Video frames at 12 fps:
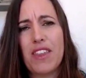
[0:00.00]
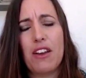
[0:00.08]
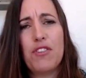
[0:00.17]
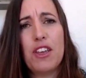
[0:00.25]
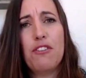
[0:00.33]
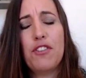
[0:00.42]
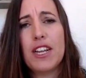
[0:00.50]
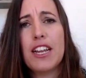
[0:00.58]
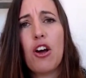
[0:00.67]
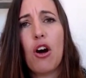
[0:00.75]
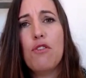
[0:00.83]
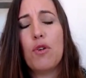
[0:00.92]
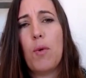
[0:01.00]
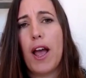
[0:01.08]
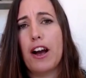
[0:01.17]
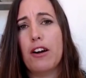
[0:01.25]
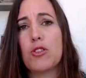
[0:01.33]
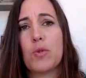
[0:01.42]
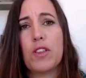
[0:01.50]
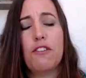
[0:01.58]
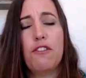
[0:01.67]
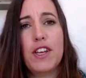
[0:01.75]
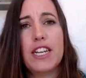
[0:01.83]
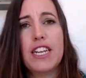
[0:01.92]
if they're feeling overwhelmed or they're
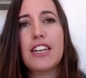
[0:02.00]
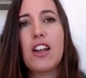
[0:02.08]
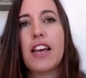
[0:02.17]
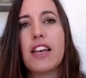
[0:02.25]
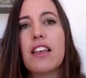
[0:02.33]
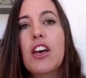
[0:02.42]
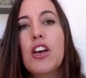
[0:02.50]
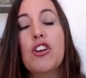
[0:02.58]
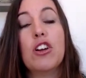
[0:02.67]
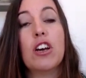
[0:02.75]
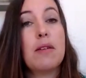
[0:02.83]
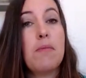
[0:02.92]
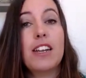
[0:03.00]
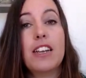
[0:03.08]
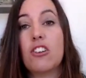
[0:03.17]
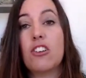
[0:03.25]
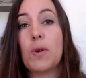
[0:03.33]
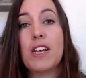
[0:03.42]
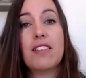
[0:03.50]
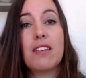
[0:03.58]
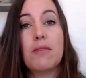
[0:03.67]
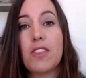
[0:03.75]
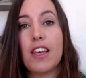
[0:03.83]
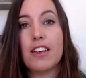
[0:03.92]
feeling like, they might need to tweak
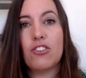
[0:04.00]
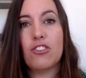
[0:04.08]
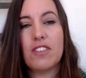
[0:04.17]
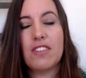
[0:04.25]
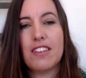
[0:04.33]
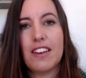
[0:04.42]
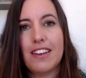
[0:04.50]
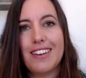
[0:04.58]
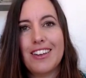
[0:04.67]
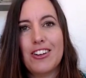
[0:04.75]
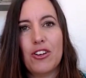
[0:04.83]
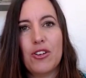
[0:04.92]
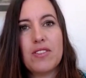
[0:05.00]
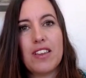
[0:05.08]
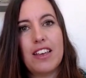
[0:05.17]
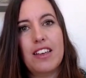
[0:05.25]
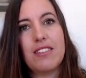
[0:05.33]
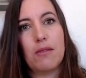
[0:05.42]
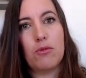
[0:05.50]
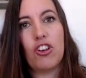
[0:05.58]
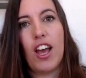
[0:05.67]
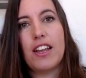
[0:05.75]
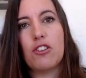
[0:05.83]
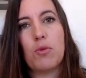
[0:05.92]
some things just to, see some
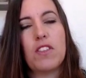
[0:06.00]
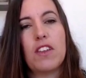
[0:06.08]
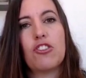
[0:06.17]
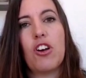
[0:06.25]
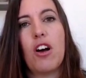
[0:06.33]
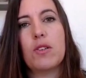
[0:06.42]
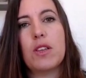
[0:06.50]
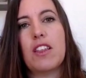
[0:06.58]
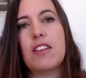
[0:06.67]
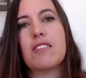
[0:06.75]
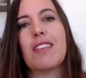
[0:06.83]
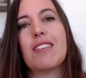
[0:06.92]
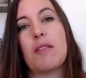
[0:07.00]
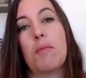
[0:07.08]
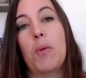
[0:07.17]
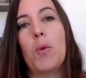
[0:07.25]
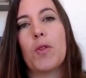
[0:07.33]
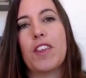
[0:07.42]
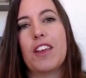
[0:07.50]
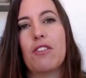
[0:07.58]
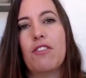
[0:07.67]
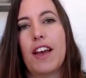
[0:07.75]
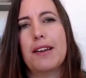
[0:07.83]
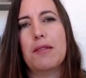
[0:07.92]
change with their child, that there's the support there
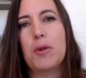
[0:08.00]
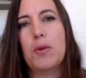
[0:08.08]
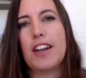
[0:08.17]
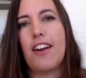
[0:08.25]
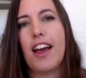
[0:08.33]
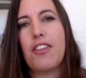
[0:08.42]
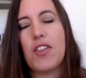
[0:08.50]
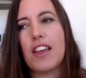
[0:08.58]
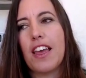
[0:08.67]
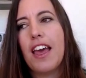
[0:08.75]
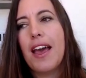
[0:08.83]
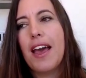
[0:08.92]
available. And I think,